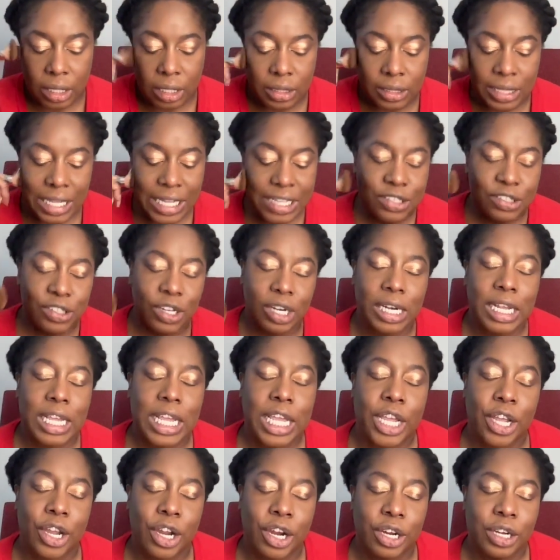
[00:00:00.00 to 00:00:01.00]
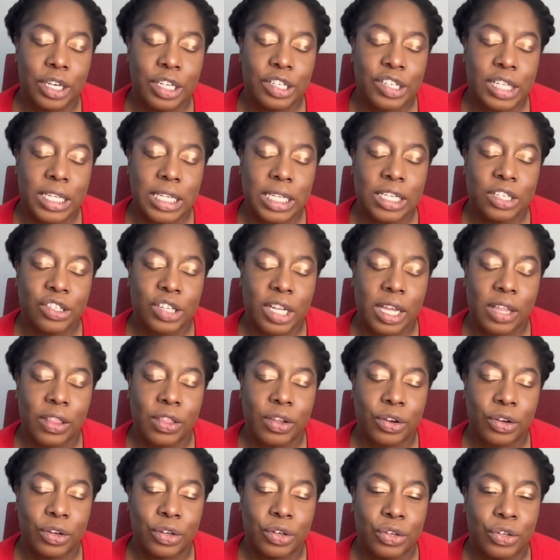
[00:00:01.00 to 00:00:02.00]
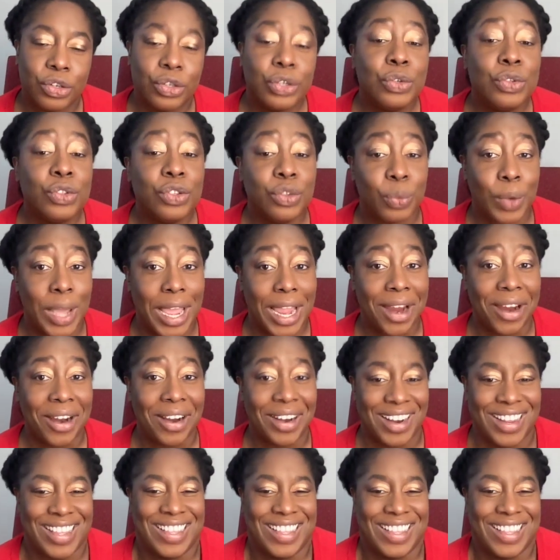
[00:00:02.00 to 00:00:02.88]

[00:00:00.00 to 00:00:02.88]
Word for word: They started encouraging each other to swear.